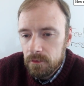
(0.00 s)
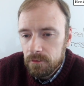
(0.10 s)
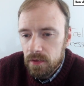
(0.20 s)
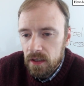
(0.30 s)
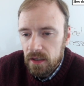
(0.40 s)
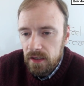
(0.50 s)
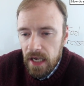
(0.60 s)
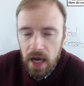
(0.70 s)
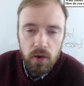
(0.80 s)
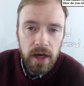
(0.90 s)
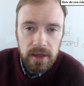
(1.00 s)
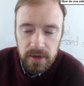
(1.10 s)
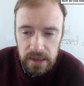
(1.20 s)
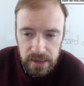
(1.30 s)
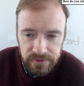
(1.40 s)
But now I
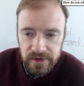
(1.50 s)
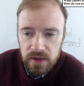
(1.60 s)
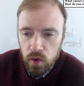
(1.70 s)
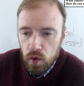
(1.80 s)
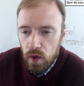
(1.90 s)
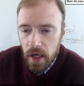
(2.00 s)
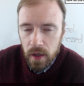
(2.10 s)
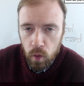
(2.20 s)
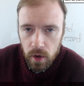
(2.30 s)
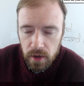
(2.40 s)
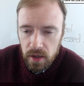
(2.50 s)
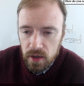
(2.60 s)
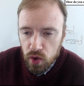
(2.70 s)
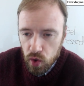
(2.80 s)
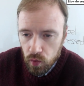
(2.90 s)
live in and work
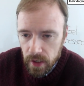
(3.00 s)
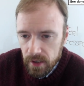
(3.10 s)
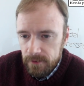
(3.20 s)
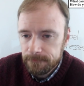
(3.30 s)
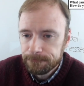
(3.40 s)
in Korea.